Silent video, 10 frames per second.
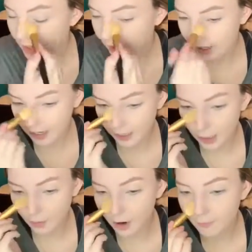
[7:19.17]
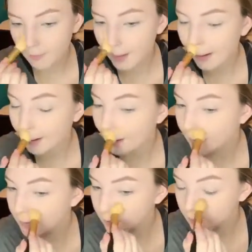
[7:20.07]
and kind of go over my
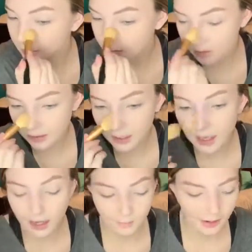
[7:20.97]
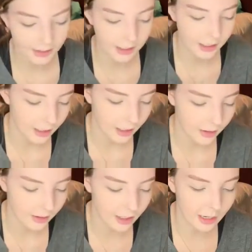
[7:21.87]
nose and right there.
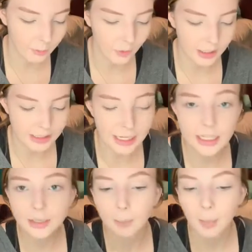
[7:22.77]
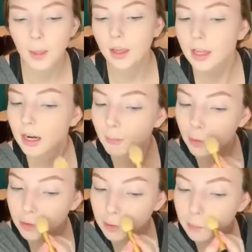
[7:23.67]
And I'm going to take it. I'm
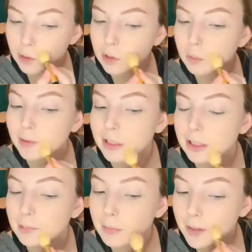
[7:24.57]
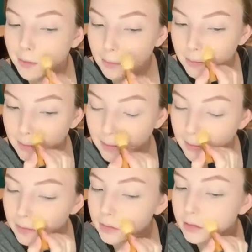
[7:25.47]
going to put it on my smile
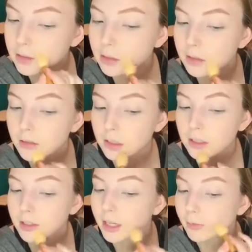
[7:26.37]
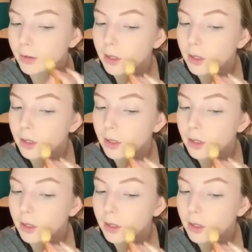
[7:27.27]
lines because I have